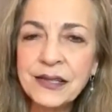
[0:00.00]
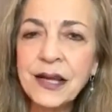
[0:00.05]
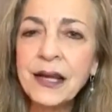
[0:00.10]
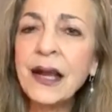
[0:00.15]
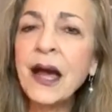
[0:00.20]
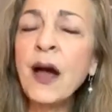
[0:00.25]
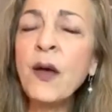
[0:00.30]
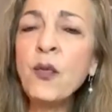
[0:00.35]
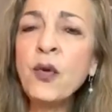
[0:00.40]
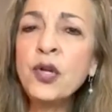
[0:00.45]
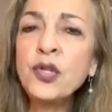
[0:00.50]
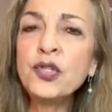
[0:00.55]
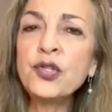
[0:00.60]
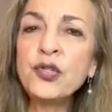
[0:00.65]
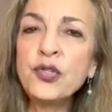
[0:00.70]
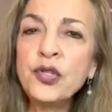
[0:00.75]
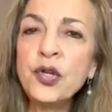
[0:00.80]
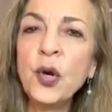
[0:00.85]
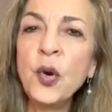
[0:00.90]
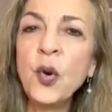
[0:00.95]
And I want to
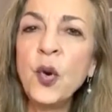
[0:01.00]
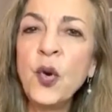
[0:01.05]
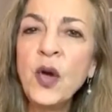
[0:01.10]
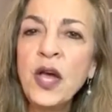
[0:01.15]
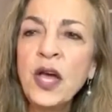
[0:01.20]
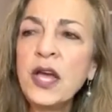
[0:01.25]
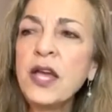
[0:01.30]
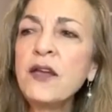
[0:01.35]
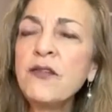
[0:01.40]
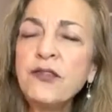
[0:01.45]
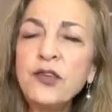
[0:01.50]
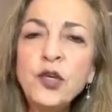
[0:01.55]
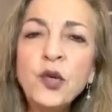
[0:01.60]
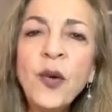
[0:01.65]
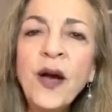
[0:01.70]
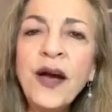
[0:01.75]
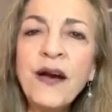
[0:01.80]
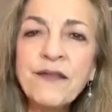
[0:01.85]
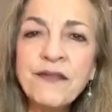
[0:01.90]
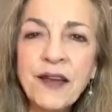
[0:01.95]
know if you
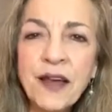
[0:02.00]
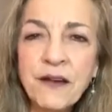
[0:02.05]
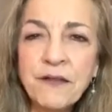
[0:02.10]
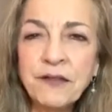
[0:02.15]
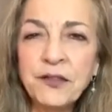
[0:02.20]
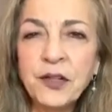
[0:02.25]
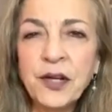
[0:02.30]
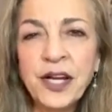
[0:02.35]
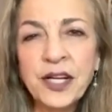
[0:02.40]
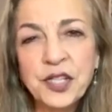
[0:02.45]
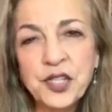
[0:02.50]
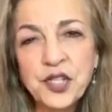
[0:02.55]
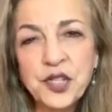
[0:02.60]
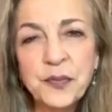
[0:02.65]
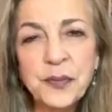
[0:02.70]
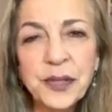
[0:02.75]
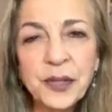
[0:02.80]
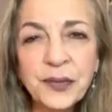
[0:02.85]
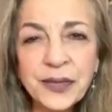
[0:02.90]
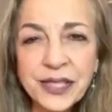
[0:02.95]
have ever
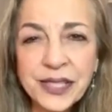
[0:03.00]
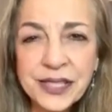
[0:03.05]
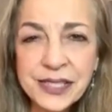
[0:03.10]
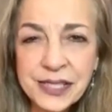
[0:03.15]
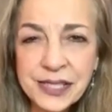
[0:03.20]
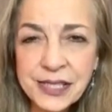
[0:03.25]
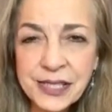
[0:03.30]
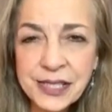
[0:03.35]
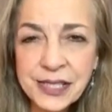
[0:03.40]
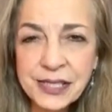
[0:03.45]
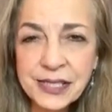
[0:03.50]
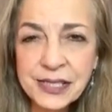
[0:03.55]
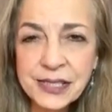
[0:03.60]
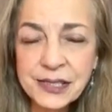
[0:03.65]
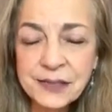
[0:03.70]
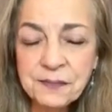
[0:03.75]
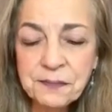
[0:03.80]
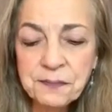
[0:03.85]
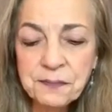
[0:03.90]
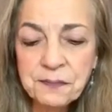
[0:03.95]
experienced this.